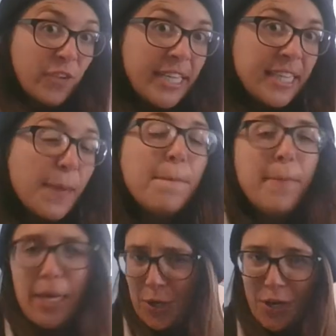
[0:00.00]
friendly
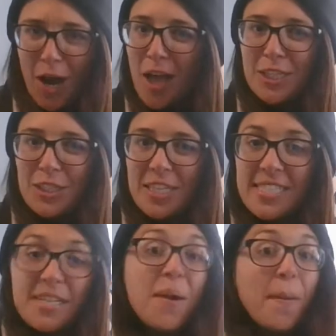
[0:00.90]

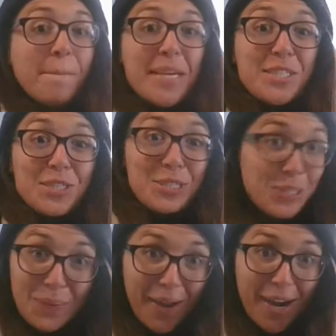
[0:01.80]
meteorologist, Miss
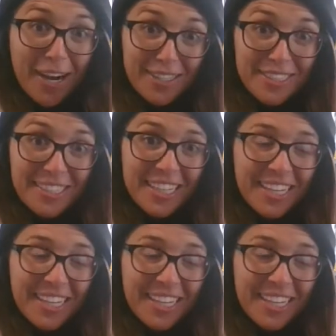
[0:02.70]
Stewart.